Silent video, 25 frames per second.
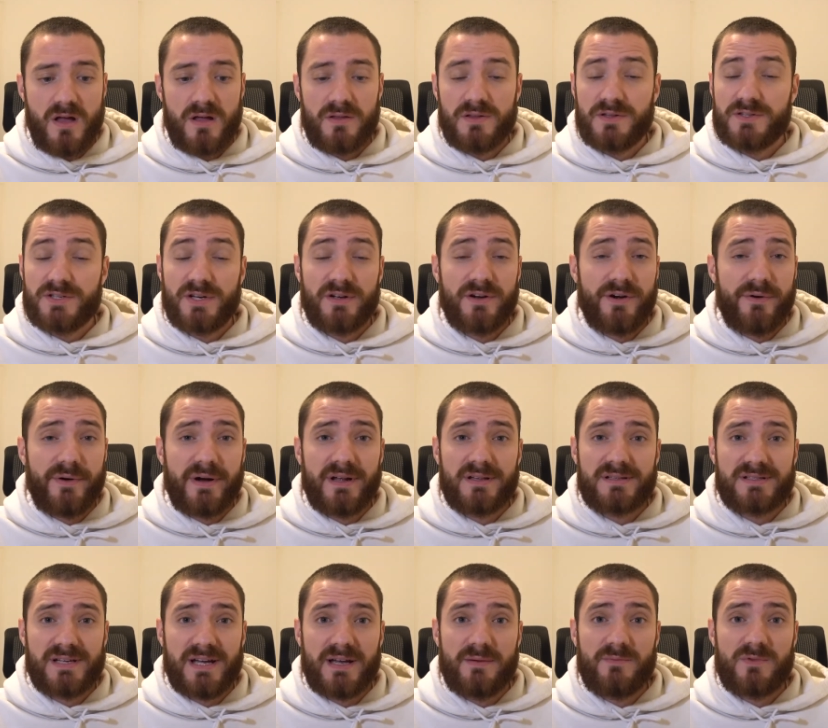
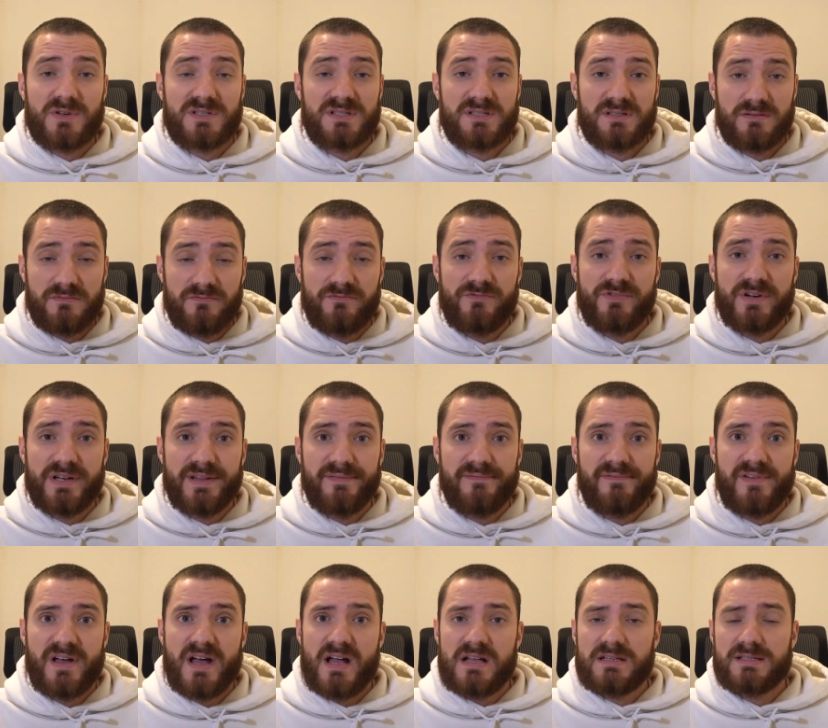Turnaround time was really
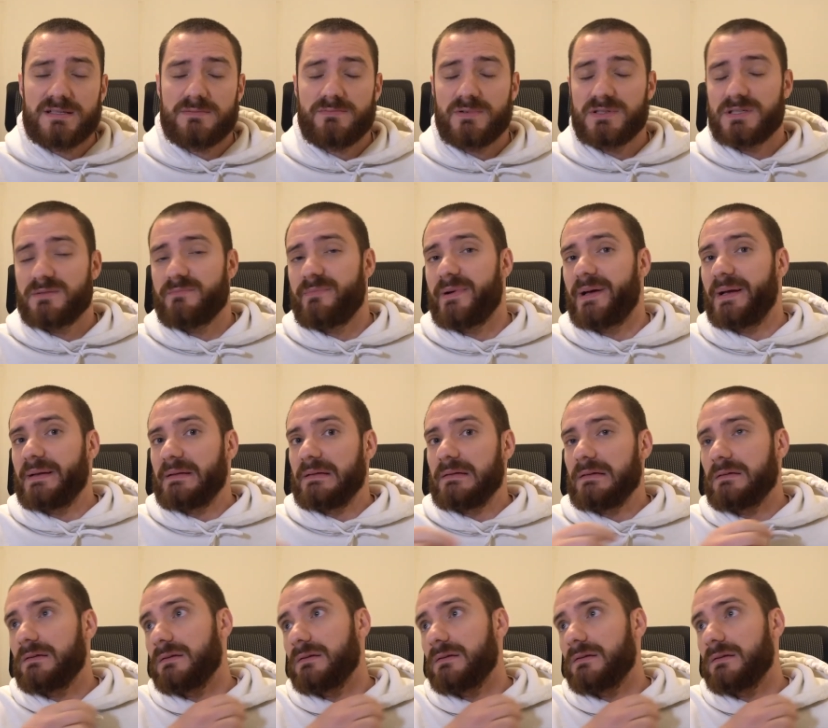fast, was about,